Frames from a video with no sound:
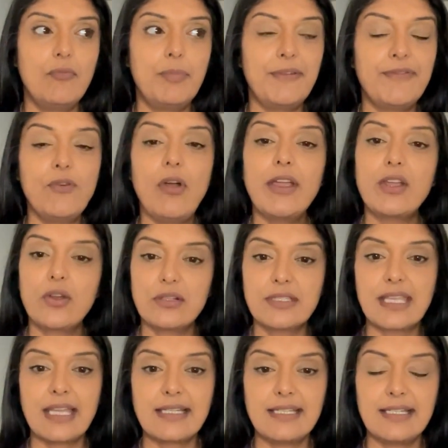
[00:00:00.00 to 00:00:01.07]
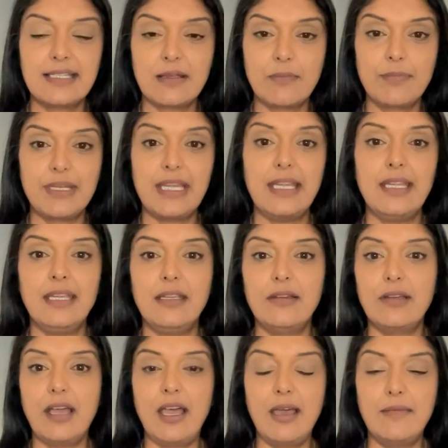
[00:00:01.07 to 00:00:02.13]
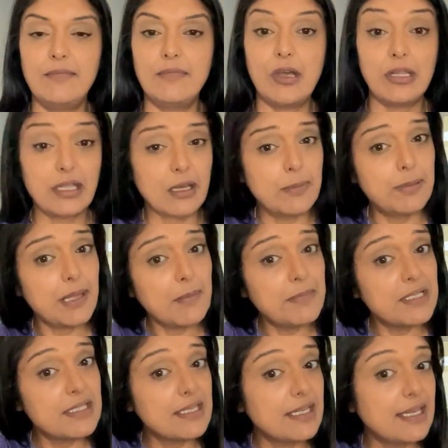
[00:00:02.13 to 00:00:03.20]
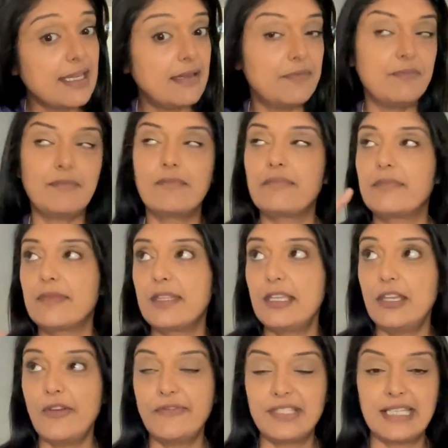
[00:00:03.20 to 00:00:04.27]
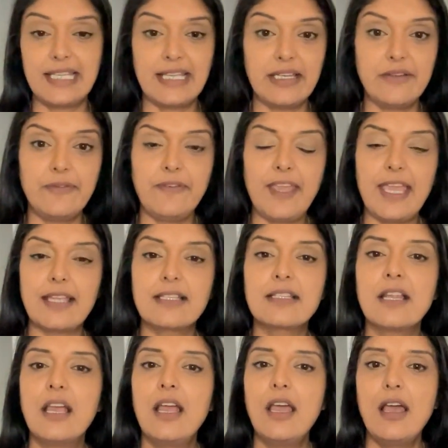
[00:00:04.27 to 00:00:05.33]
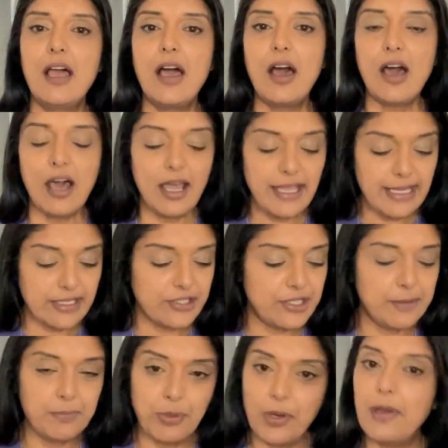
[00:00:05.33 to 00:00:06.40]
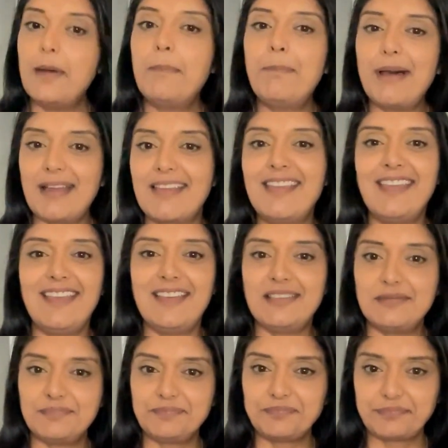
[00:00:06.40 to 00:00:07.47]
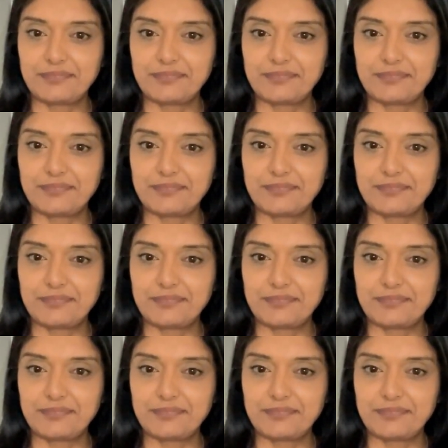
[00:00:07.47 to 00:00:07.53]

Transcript: before I contacted somebody, a plumber, to obviously get it fixed, I actually put a bucket